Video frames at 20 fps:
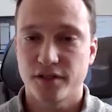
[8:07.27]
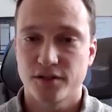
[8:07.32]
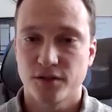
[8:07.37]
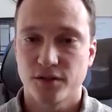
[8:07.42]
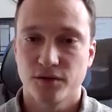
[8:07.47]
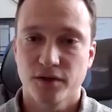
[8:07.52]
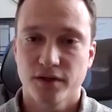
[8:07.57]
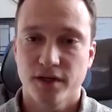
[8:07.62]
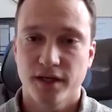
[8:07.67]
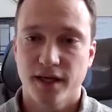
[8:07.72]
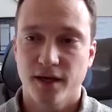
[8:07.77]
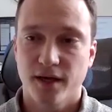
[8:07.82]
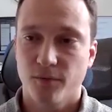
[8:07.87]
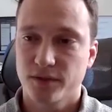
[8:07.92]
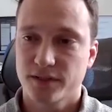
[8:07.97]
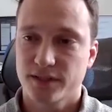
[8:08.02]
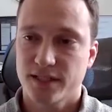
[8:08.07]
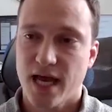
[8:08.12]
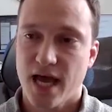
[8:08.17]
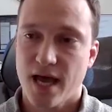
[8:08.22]
So looking at
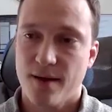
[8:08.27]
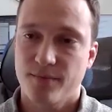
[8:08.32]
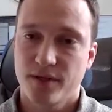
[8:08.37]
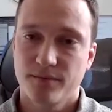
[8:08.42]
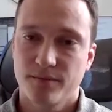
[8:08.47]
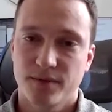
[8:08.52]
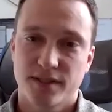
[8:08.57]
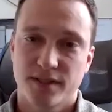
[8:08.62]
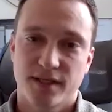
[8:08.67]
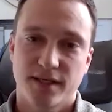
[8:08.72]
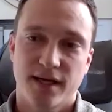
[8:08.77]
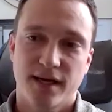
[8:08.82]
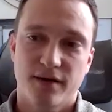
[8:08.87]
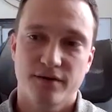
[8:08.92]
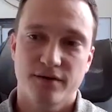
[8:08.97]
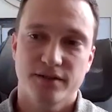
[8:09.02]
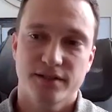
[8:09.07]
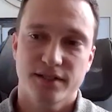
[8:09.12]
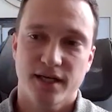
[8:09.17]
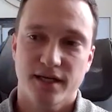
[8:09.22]
what's happened, but then how
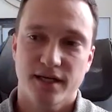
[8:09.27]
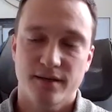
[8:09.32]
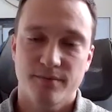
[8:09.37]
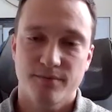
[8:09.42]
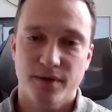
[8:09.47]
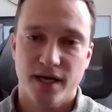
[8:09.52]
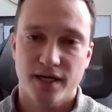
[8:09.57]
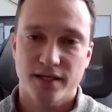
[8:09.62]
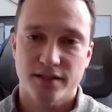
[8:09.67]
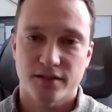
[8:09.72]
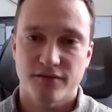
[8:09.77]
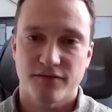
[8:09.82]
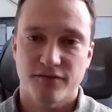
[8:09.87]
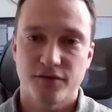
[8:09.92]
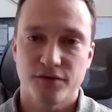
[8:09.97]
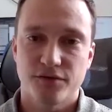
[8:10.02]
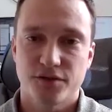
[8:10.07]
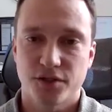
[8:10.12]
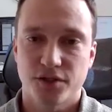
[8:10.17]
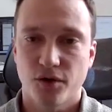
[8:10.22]
does that impact our
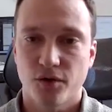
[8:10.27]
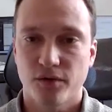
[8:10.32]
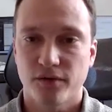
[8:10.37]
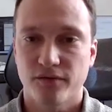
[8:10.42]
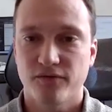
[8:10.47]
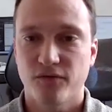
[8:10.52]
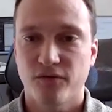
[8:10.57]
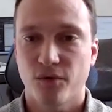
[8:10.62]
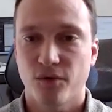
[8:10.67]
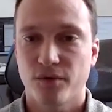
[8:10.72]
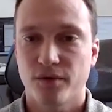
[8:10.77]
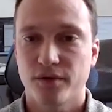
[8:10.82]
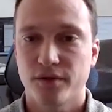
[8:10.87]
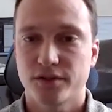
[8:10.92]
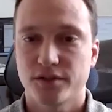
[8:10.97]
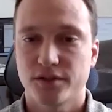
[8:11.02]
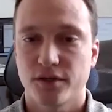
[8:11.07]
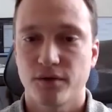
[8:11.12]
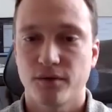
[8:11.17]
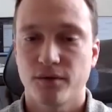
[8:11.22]
future going forward?
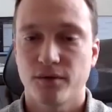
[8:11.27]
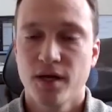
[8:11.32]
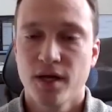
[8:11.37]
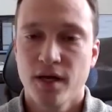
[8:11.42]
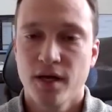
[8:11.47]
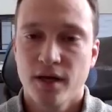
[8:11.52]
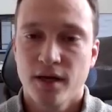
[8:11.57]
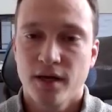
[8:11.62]
So